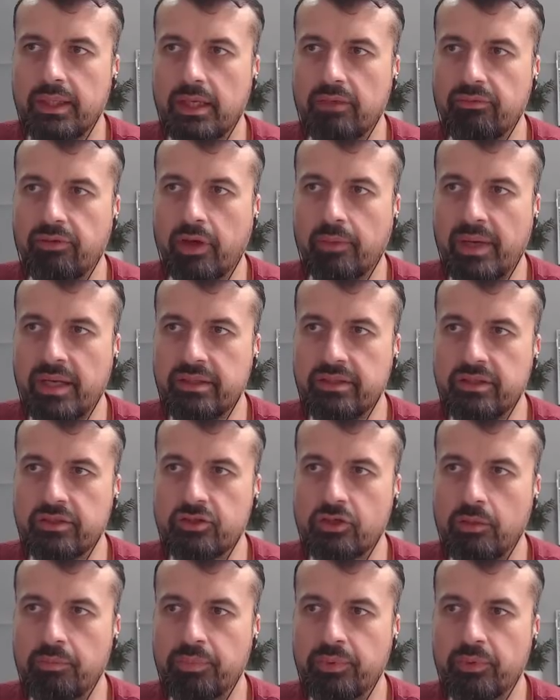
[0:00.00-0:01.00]
Now if I go back to the
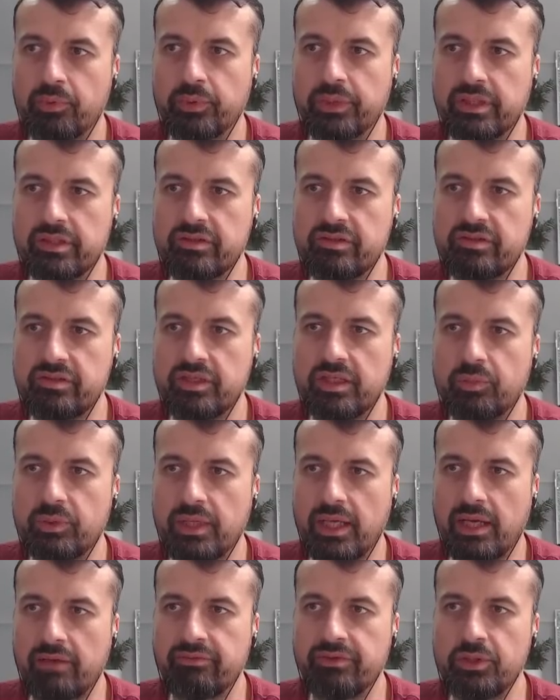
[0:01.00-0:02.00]
top, we can see
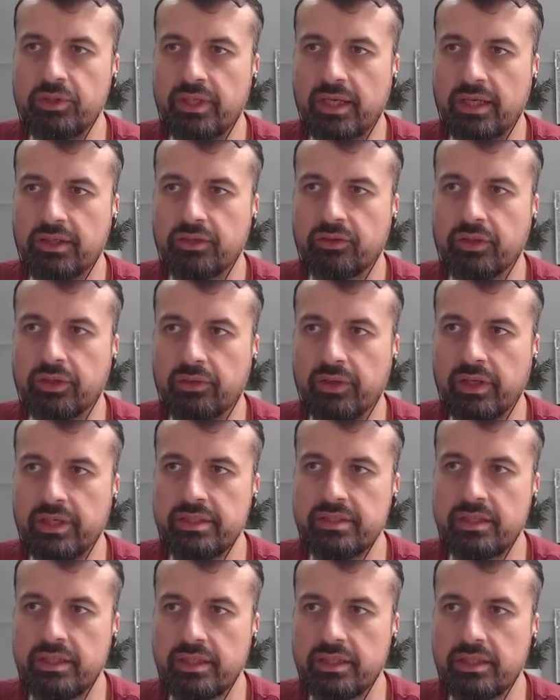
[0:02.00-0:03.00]
we have a new category
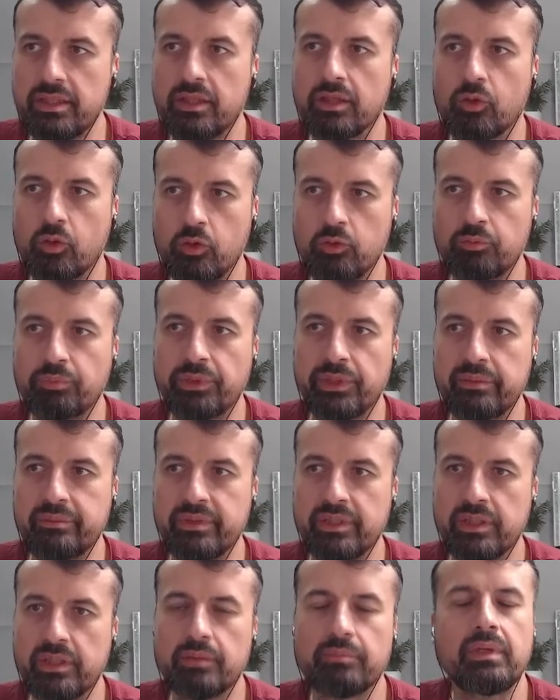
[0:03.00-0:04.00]
created called
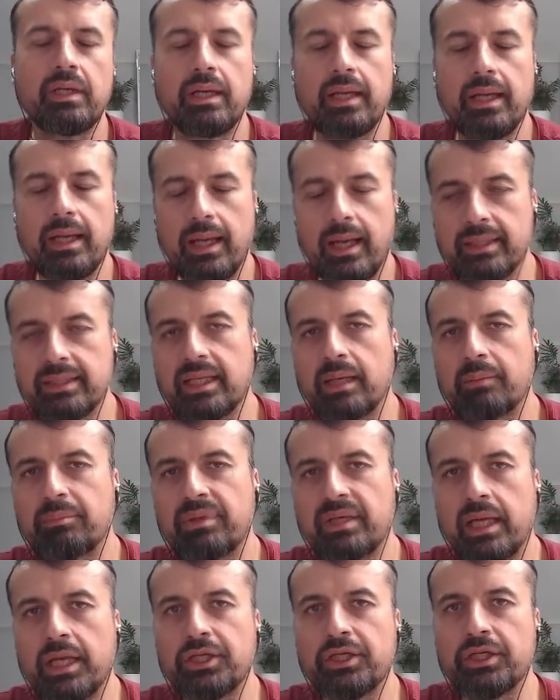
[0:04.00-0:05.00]
premium, and the
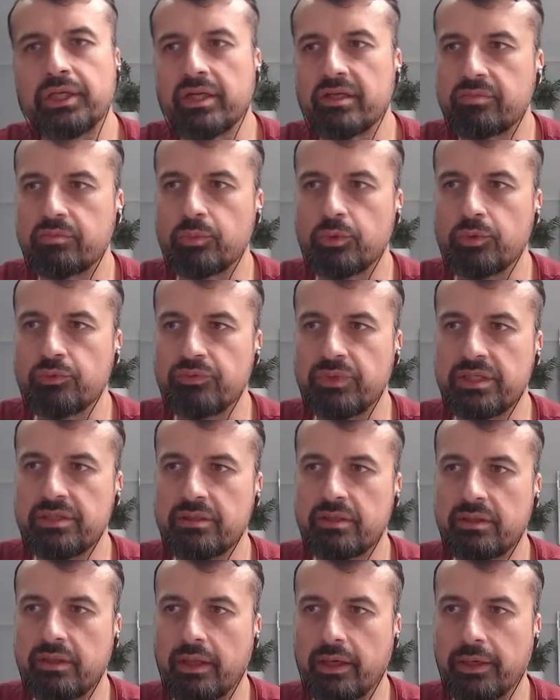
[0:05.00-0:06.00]
application gets moved
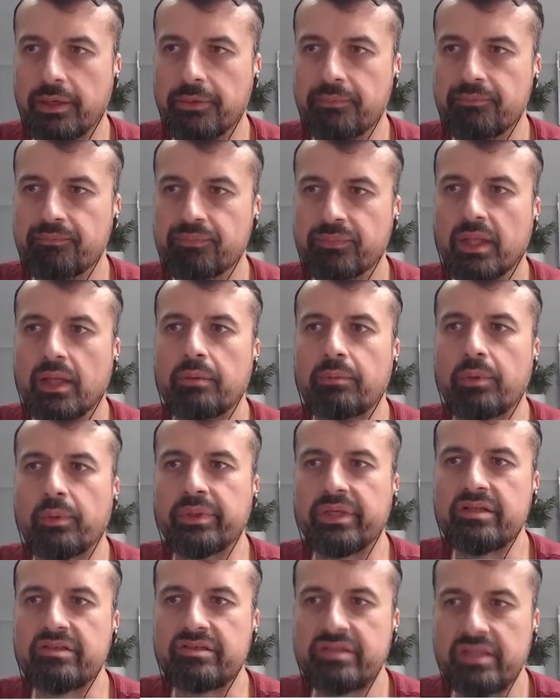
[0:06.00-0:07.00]
into there. But
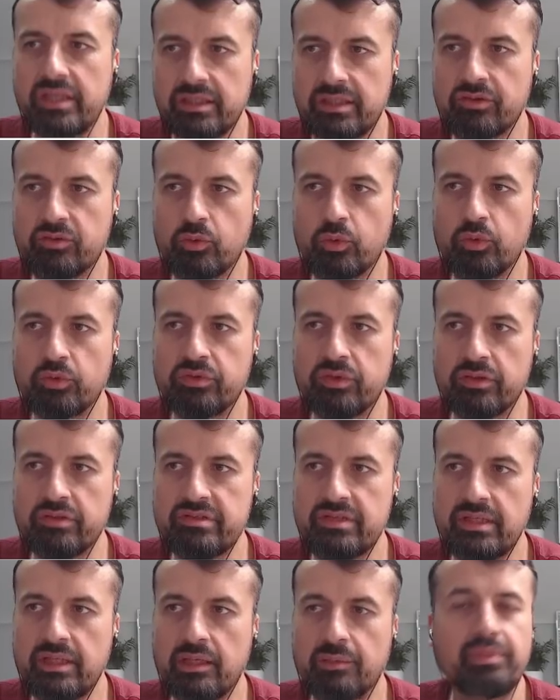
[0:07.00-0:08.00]
we can see it does also
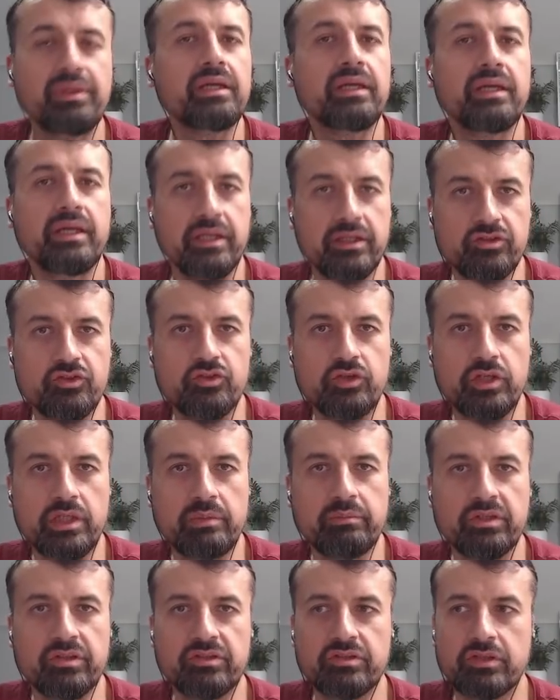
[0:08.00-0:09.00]
still appear in
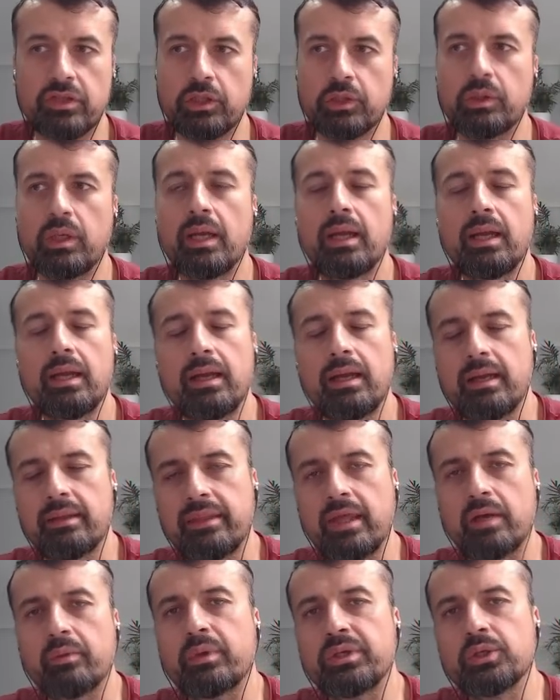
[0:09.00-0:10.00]
streaming. So
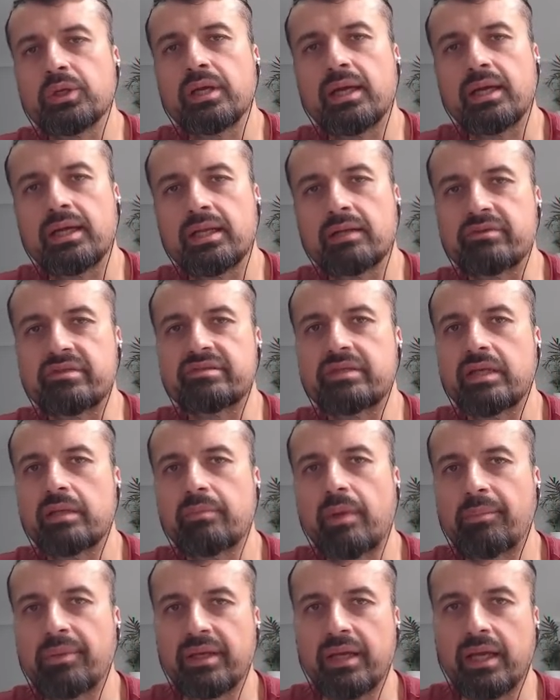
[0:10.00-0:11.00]
that way you can have the
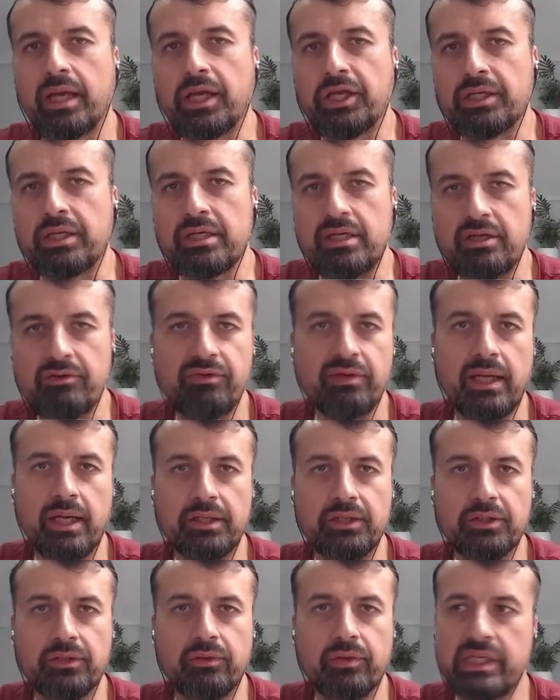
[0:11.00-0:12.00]
same application in different
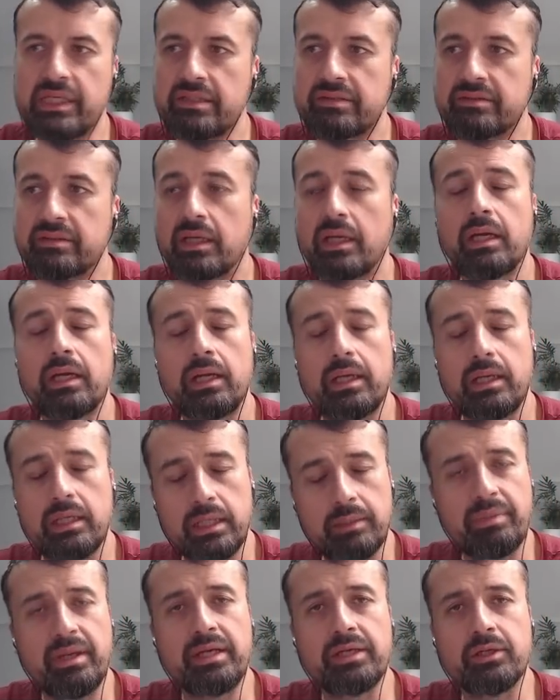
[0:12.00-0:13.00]
categories,
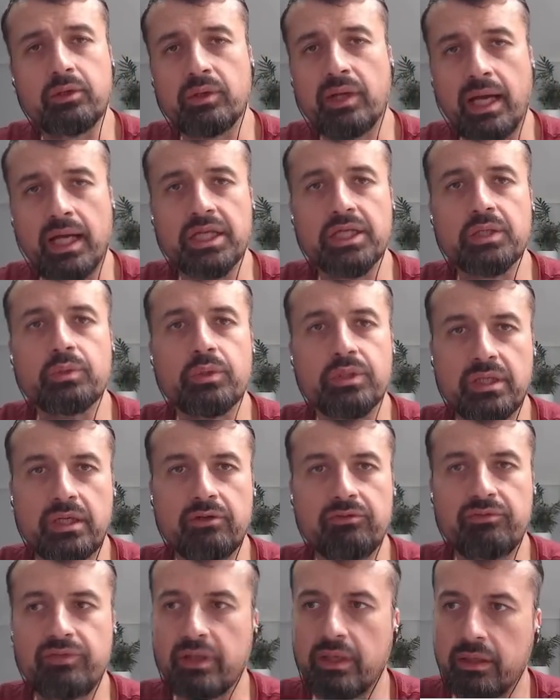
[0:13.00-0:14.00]
depending on how you want to
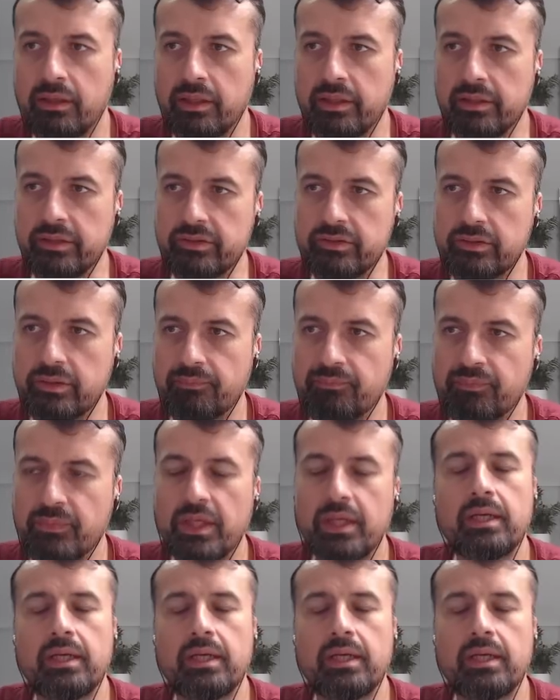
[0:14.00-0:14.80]
configure this.